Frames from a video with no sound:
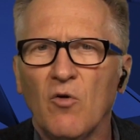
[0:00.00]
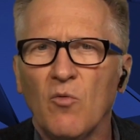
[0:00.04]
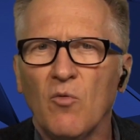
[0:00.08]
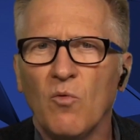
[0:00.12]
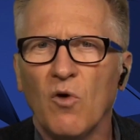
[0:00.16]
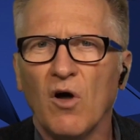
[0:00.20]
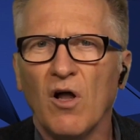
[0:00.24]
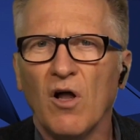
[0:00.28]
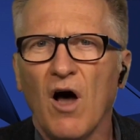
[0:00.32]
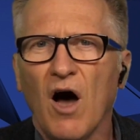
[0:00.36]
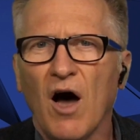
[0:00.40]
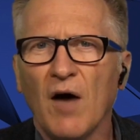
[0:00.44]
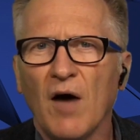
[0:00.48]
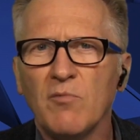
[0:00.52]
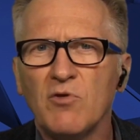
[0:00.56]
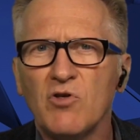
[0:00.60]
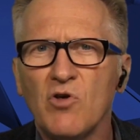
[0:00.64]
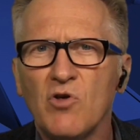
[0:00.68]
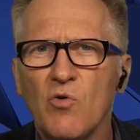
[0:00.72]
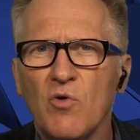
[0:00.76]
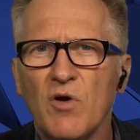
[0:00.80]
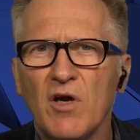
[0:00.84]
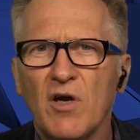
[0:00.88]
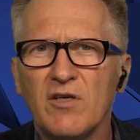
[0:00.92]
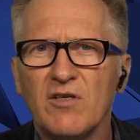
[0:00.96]
Well, I'm
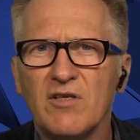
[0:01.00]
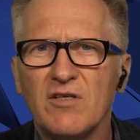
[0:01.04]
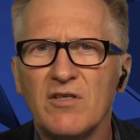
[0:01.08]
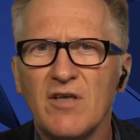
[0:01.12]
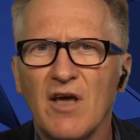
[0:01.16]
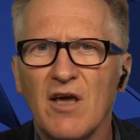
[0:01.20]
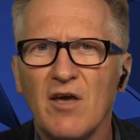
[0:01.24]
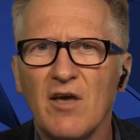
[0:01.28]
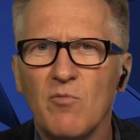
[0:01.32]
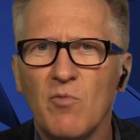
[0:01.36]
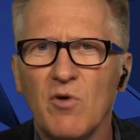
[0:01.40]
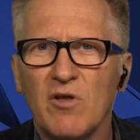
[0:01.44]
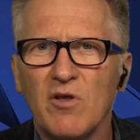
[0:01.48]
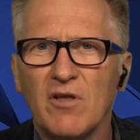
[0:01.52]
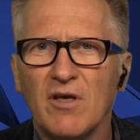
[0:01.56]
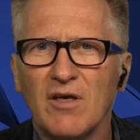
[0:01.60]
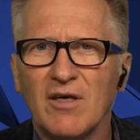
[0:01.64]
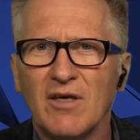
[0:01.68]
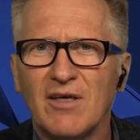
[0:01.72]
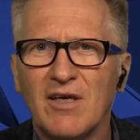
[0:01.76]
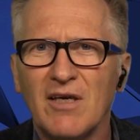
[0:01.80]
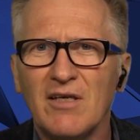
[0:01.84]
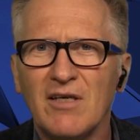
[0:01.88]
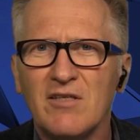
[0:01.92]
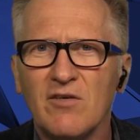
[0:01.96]
talking today
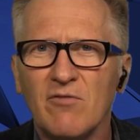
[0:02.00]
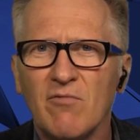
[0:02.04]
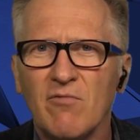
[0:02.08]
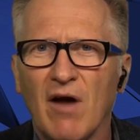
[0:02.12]
with Geetha